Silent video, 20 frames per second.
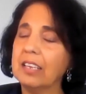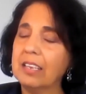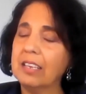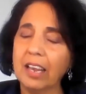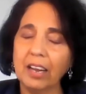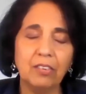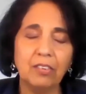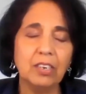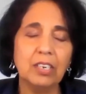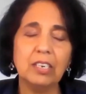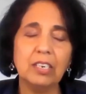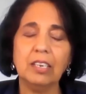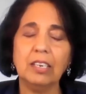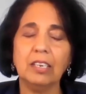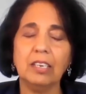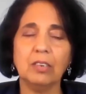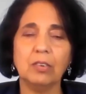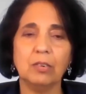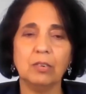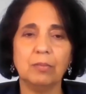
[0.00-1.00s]
guarantee
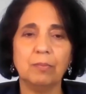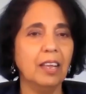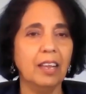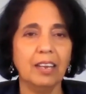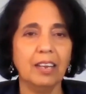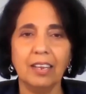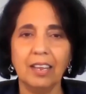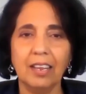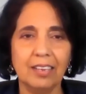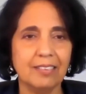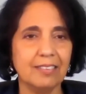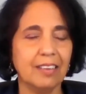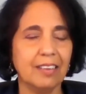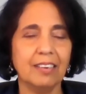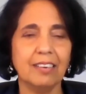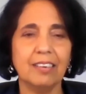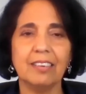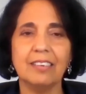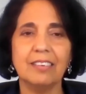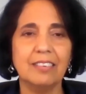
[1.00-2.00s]
you it
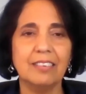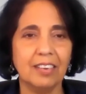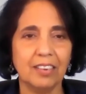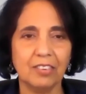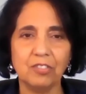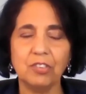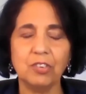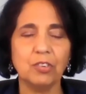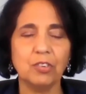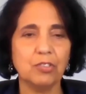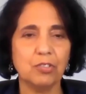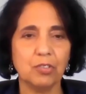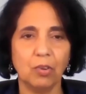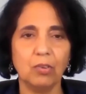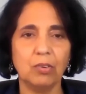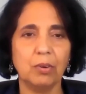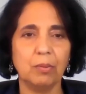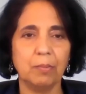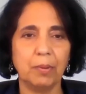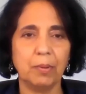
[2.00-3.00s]
isn't just your
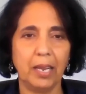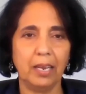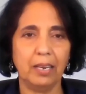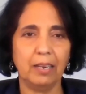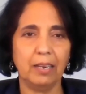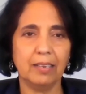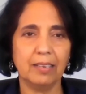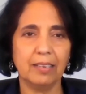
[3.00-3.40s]
shoulder pain